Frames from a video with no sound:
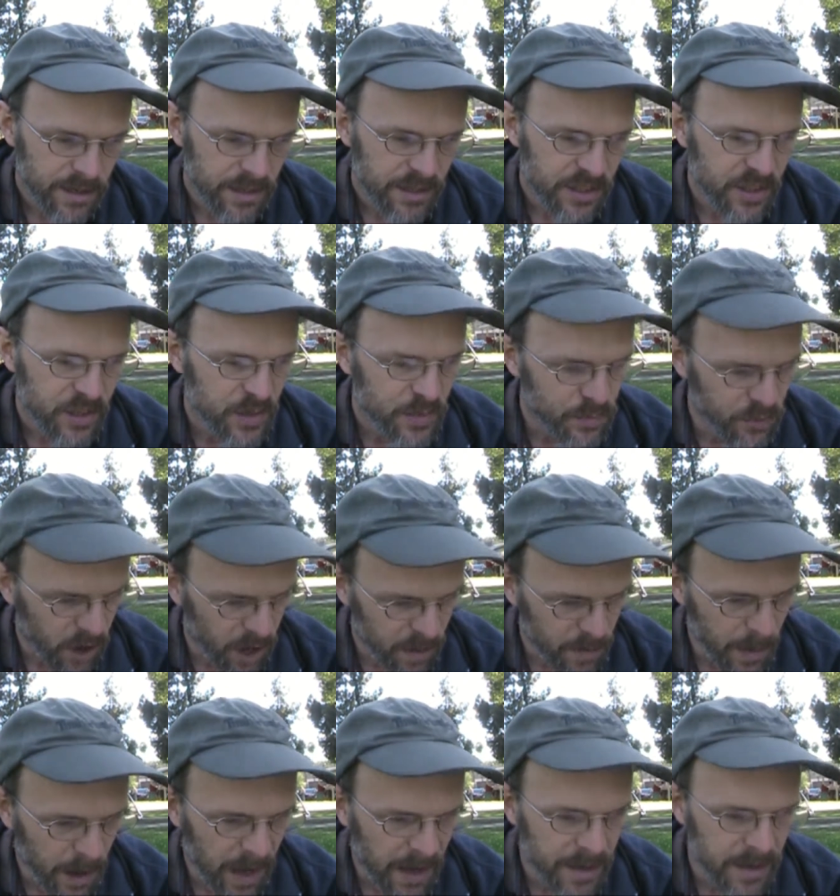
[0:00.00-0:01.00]
She is
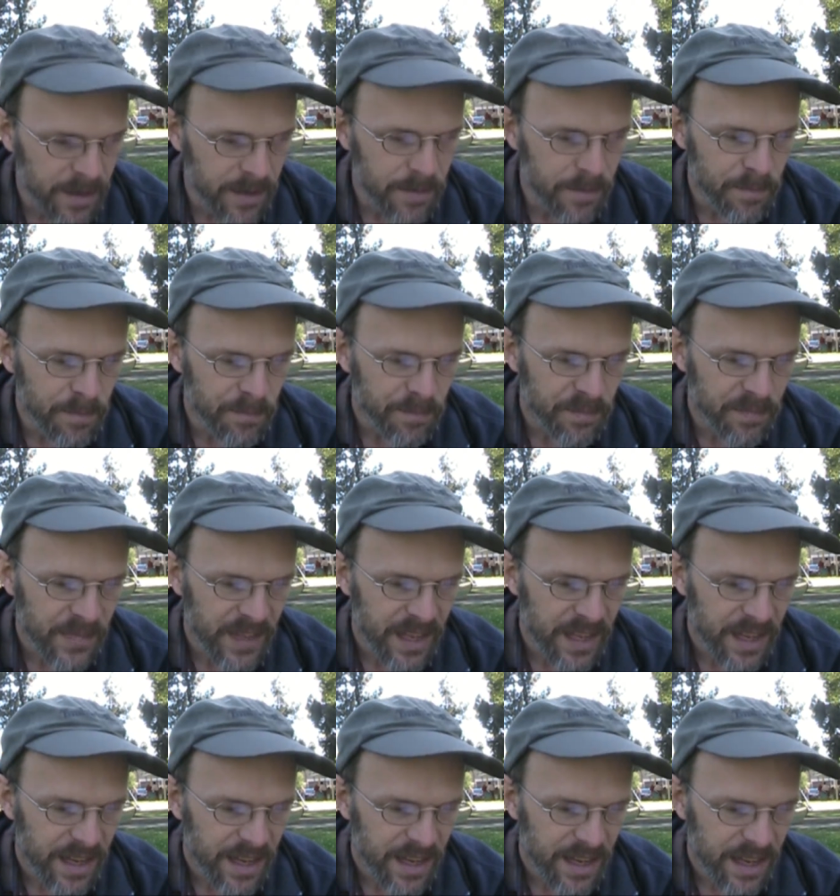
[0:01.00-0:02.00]
broad-minded
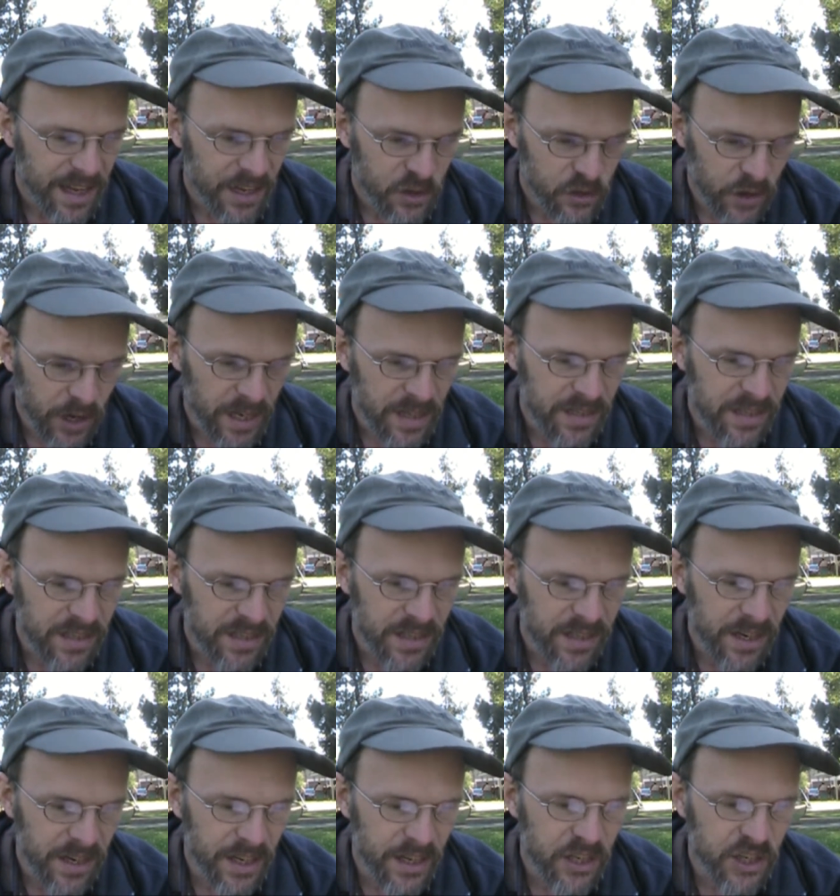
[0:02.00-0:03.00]
and tries to
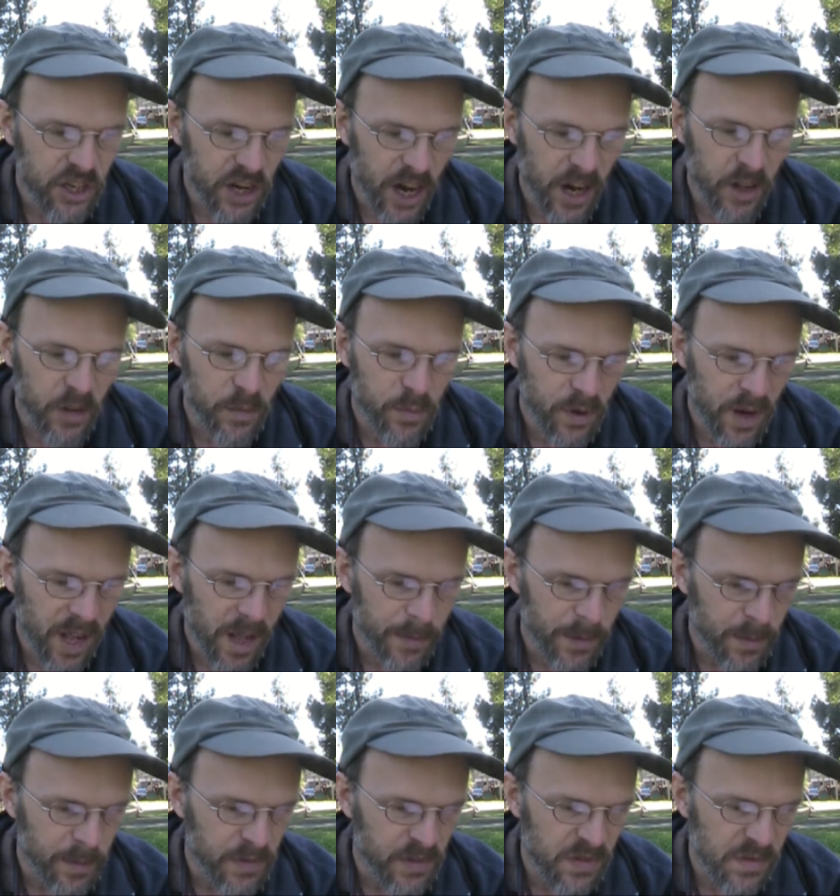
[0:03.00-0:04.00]
study child
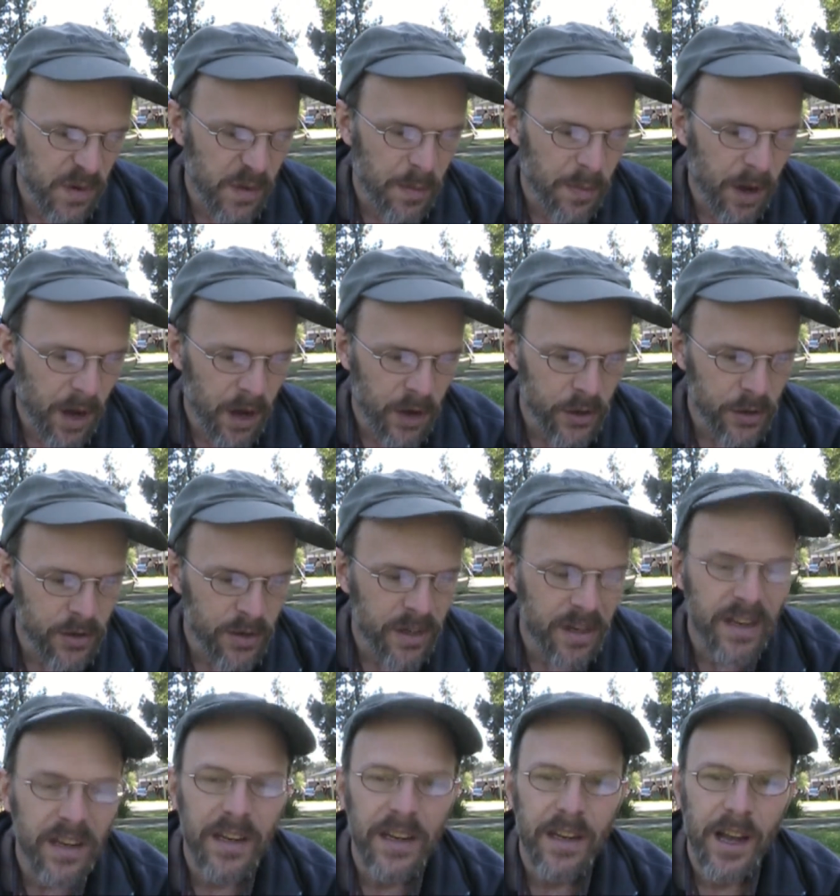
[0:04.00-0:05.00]
problems from a
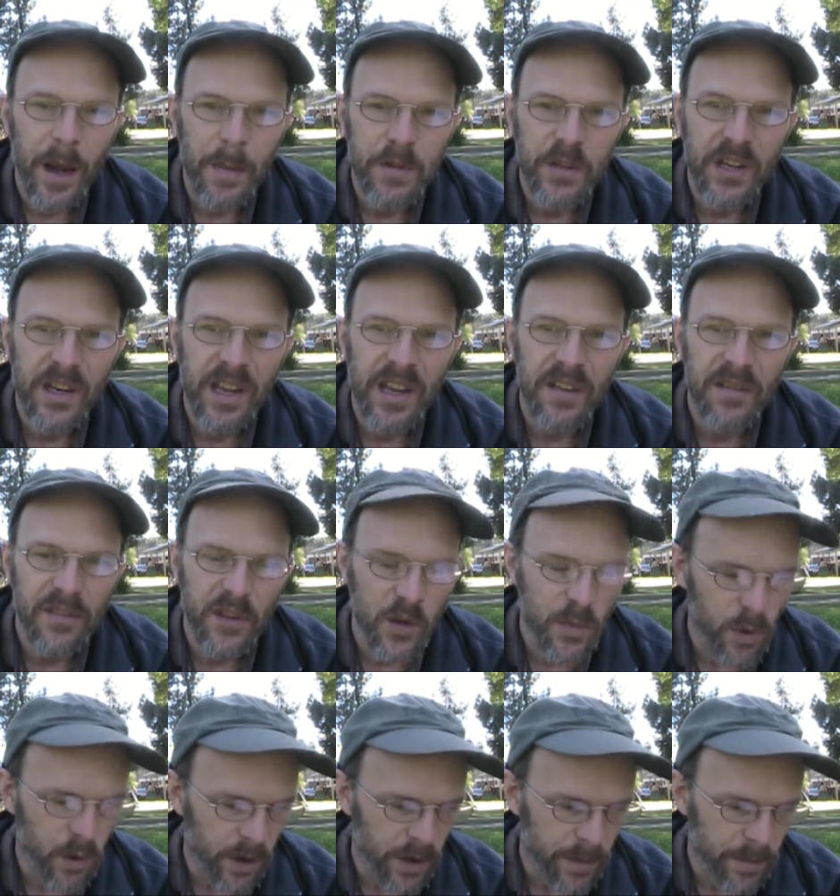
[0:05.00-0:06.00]
modern, up-to-date
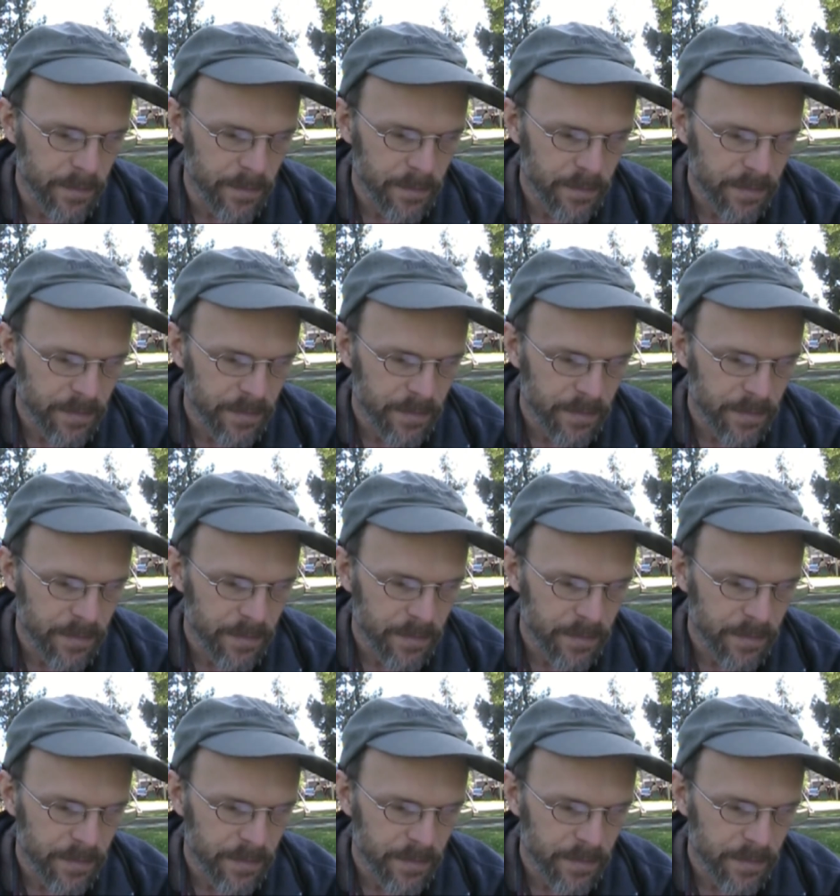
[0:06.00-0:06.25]
viewpoint.